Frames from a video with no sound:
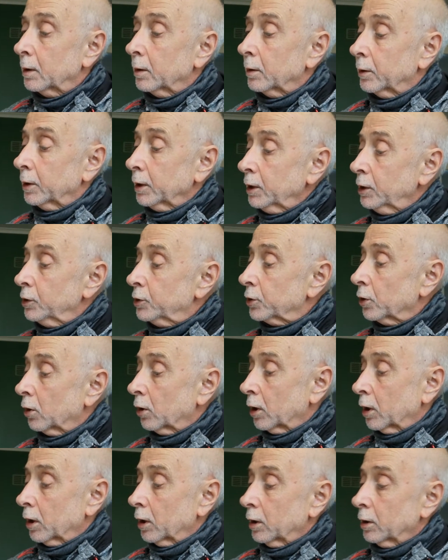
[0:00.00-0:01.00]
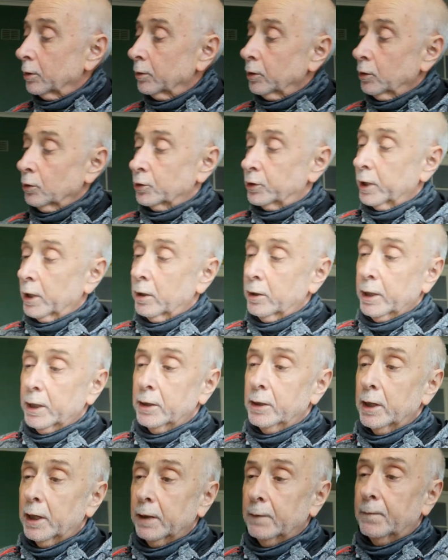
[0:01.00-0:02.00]
These are your standard
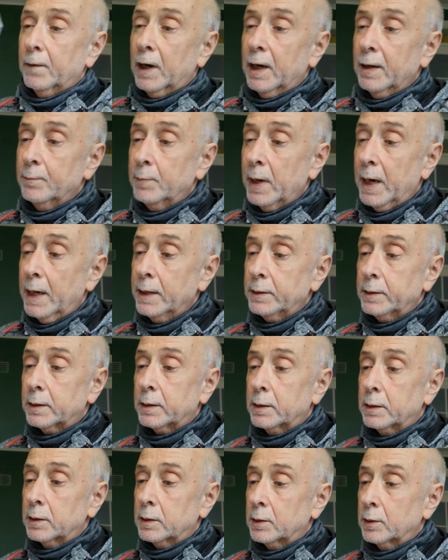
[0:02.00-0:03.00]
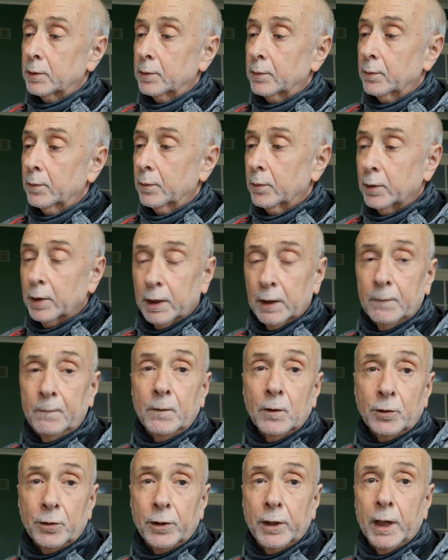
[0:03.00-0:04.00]
N95 masks. They
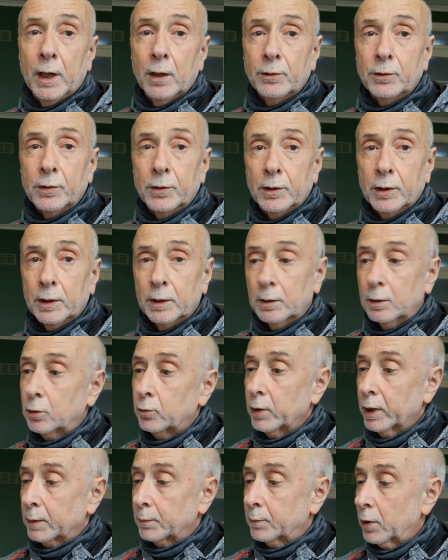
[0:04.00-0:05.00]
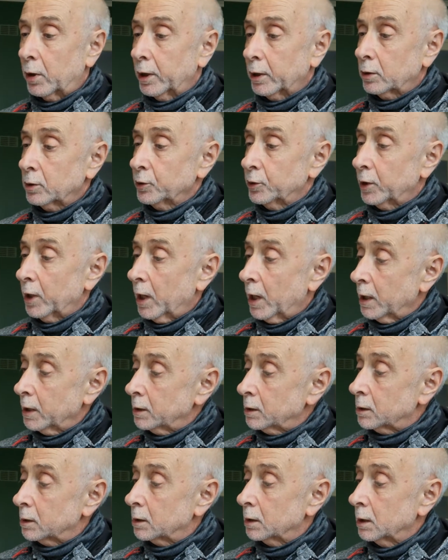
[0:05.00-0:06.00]
filter down to the correct particle
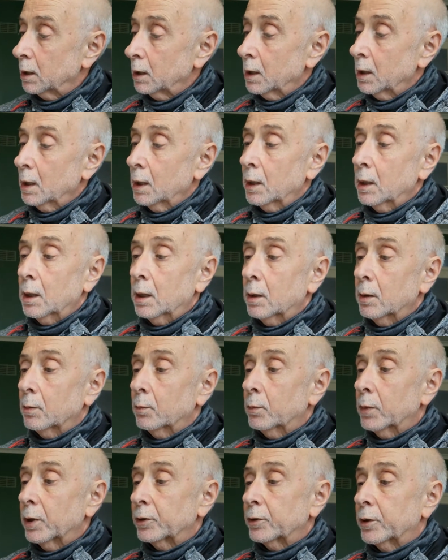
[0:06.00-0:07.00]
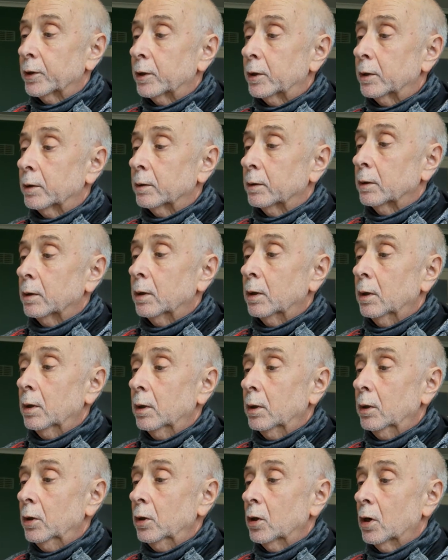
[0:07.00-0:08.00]
size, but they're
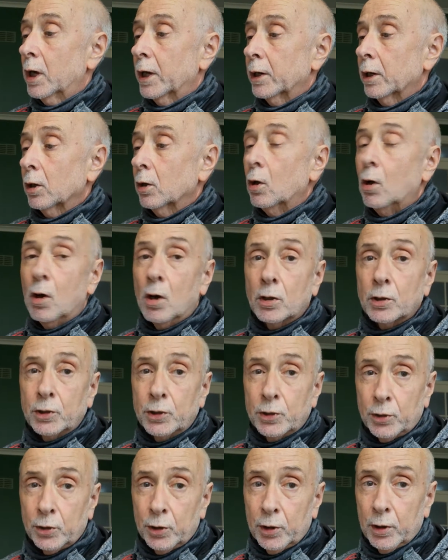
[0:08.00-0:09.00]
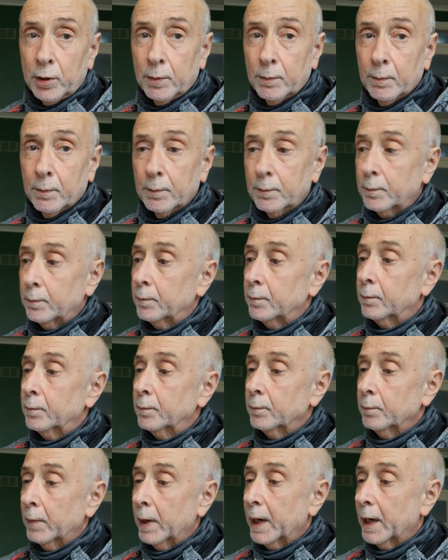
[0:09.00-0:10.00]
not a long-term
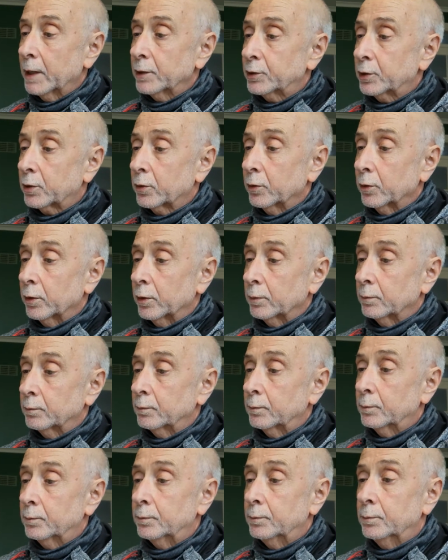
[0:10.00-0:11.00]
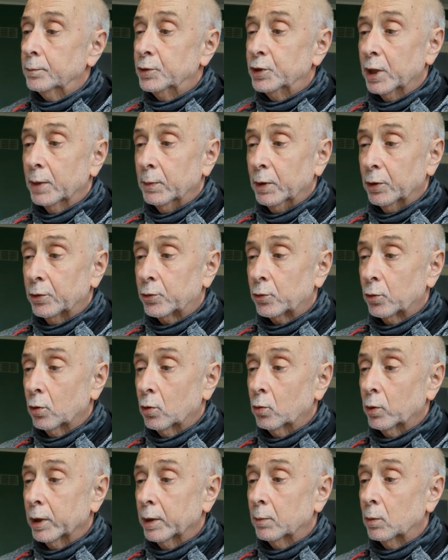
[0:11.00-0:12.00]
mask. They're
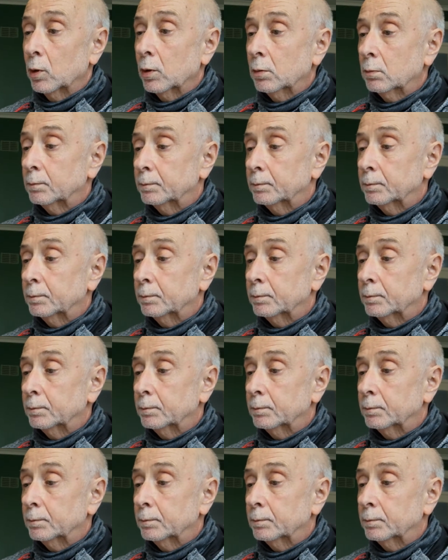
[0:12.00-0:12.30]
semi-throwawayable.